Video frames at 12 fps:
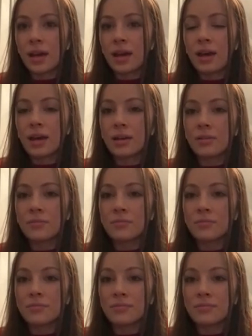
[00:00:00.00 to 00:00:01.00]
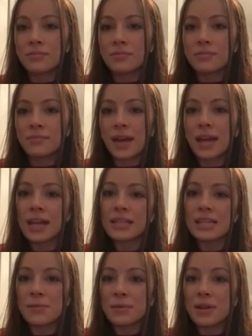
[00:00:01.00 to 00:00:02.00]
I get to
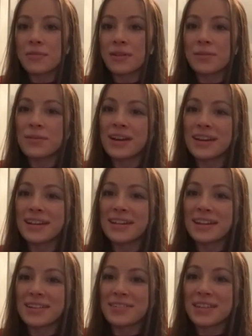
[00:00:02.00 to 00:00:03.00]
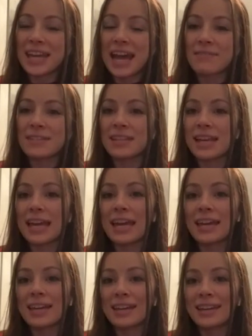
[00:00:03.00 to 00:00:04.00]
eat whatever I want, and I don't really have to,
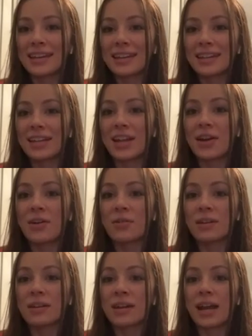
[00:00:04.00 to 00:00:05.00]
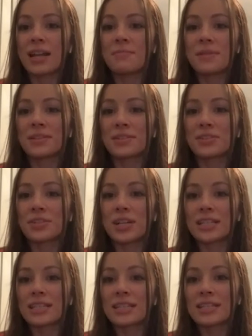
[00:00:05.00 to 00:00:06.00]
like, you know, kind of be in a
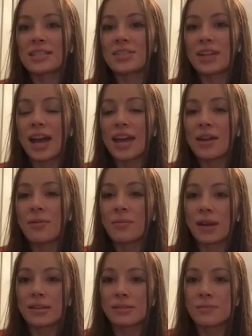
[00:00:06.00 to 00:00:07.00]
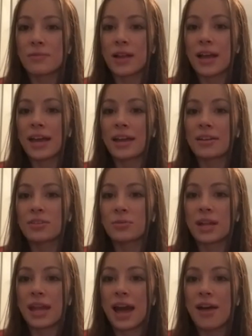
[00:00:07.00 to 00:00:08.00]
strict diet as I'm flying
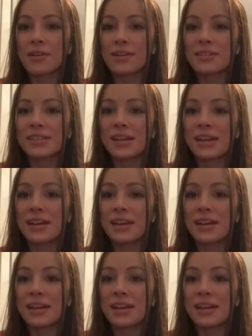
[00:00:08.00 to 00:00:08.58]
20 hours.